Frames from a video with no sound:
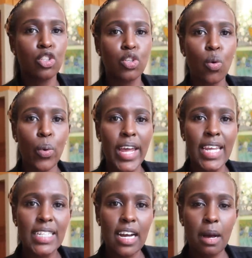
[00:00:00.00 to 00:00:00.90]
So
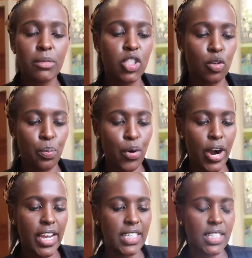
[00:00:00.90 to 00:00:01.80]
when it comes to
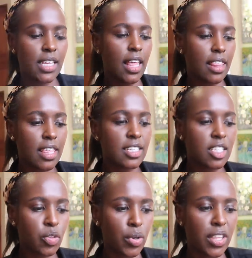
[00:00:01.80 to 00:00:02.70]
price,
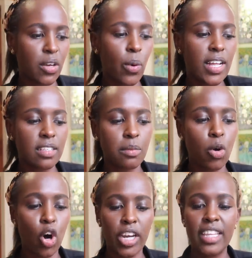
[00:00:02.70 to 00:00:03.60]
these three, the ones
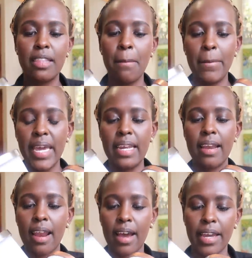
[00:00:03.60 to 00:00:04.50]
I'm calling the
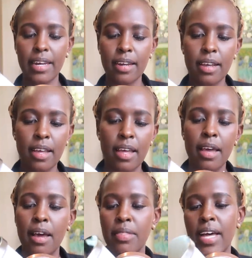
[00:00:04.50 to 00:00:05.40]
main line,
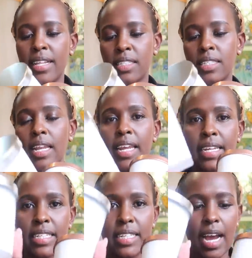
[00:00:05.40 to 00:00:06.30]
that's
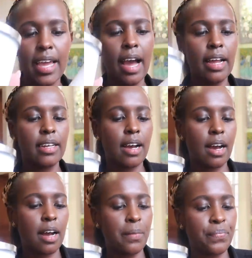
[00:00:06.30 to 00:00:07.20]
Lady
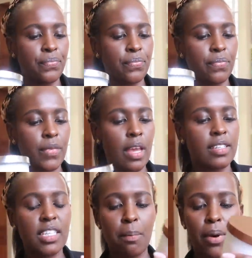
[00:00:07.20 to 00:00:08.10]
Diana,
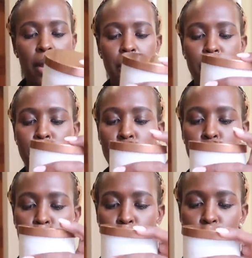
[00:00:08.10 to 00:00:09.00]
Suburban
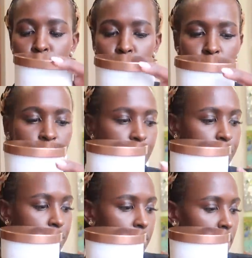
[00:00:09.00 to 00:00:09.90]
Floral,
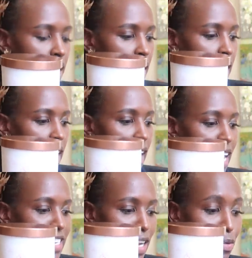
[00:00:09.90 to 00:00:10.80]

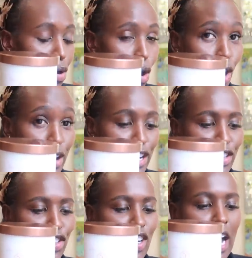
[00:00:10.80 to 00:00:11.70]
and our
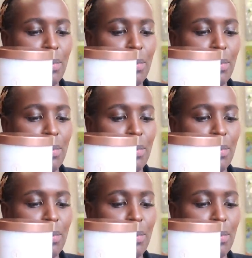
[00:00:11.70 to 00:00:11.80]
orange,